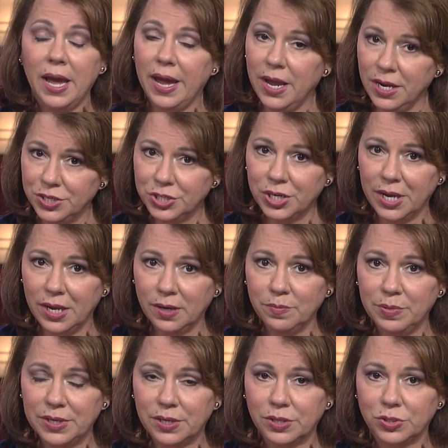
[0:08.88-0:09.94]
age can
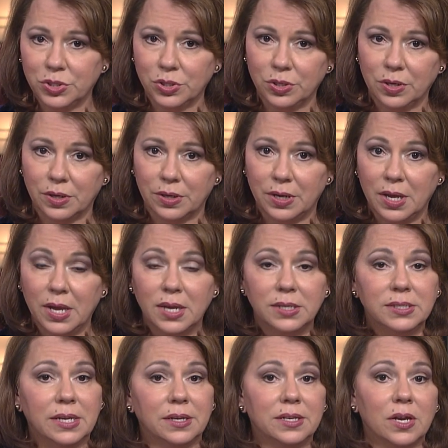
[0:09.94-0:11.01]
be a concern.
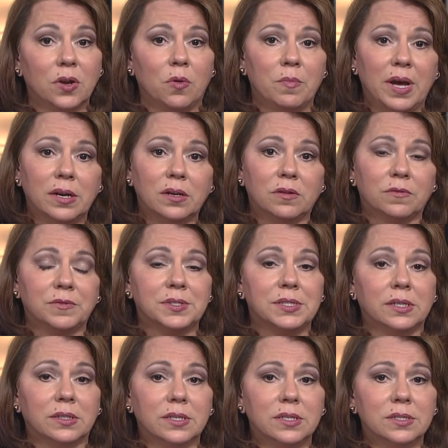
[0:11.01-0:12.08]
San Diego medical
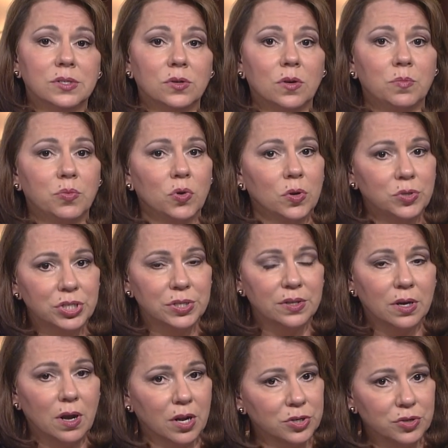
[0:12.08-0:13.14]
facilities are approaching the
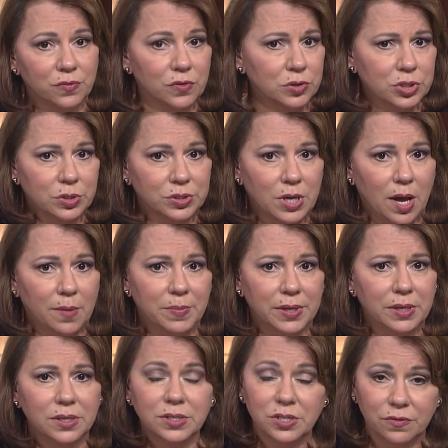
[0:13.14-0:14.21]
controversial
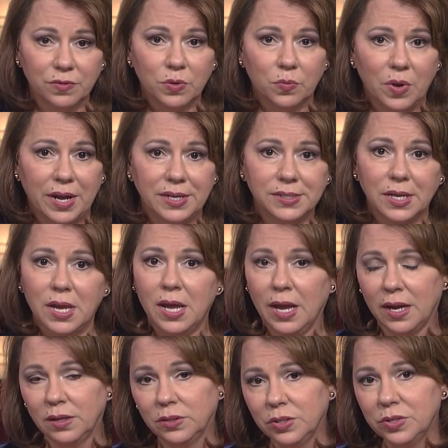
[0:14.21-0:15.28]
topic in different ways,
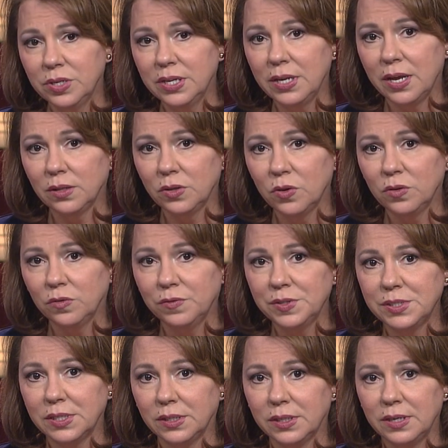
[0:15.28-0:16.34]
including a local
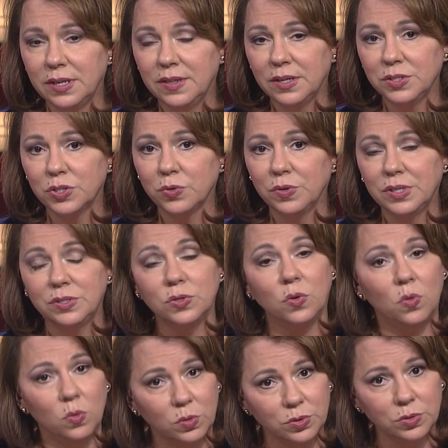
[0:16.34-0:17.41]
facility that screens
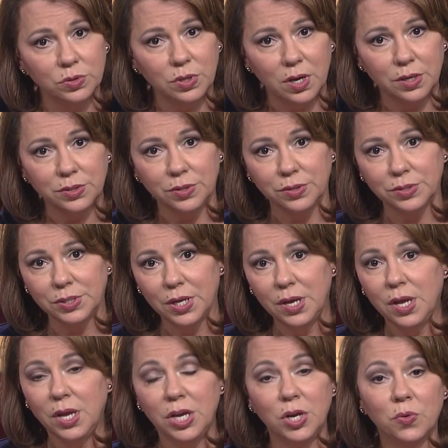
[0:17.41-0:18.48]
older doctors.
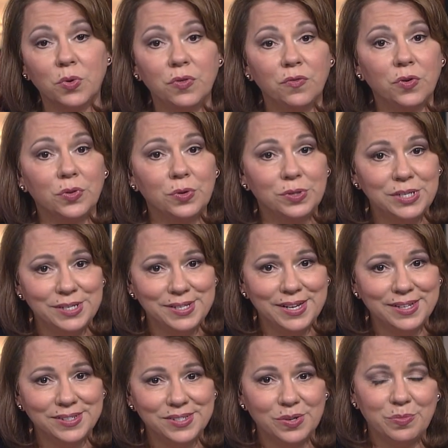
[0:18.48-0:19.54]
Here with further
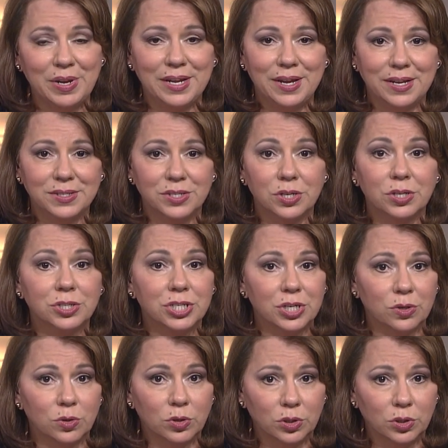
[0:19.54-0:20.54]
details are my guest, Cheryl